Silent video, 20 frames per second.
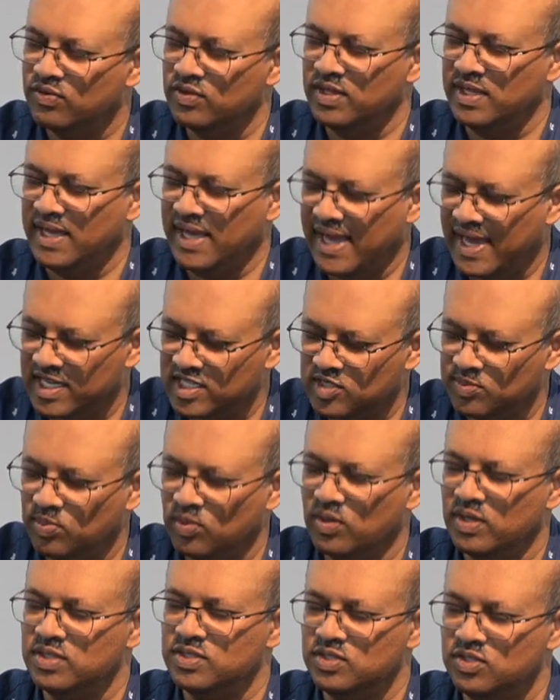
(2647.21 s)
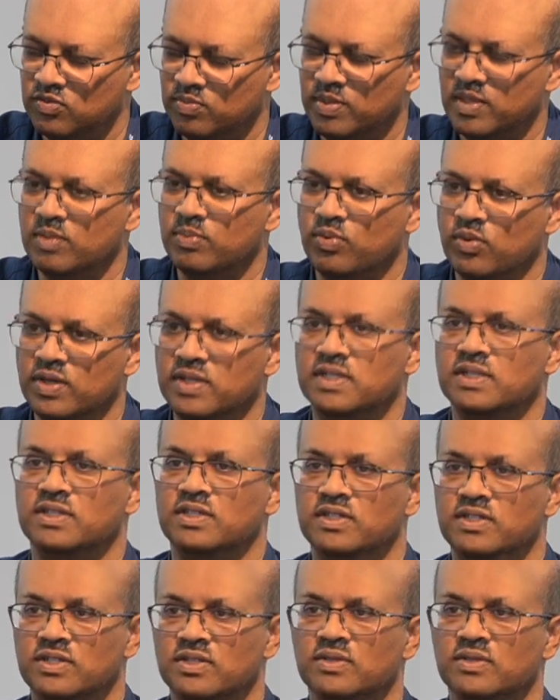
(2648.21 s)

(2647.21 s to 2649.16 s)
for the exploits you've been appointed to